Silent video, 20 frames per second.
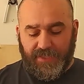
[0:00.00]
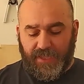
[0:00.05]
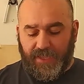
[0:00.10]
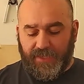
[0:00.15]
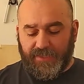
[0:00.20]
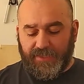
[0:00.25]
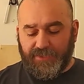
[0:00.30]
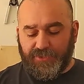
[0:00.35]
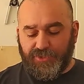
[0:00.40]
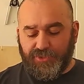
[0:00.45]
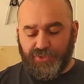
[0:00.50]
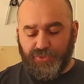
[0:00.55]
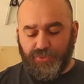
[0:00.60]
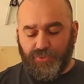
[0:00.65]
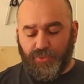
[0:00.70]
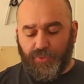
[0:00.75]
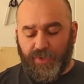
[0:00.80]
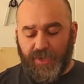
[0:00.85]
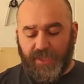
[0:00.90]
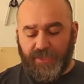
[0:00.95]
I need to
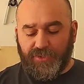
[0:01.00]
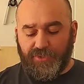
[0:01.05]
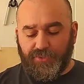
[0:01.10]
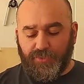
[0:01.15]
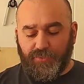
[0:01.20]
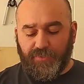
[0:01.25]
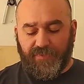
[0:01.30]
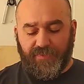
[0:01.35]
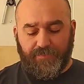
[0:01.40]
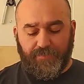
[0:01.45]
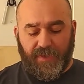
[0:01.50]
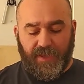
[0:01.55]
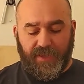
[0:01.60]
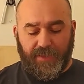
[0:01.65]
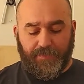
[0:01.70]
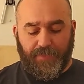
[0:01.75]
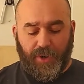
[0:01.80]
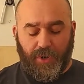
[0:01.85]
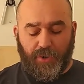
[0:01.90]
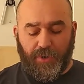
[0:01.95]
do what I do with
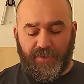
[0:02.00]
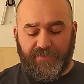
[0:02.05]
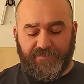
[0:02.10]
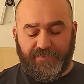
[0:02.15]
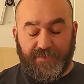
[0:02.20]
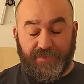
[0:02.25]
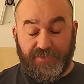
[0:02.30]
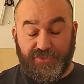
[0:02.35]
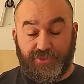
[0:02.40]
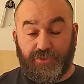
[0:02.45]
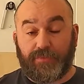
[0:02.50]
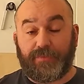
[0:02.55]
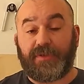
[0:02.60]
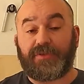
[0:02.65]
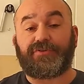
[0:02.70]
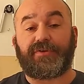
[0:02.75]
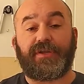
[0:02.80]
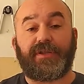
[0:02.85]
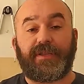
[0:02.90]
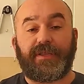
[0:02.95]
my powerlifting and
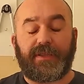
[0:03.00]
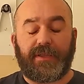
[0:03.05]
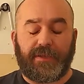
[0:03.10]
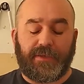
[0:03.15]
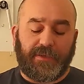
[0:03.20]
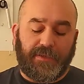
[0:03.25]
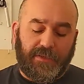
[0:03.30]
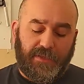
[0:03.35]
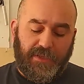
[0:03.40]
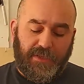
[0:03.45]
strongman training and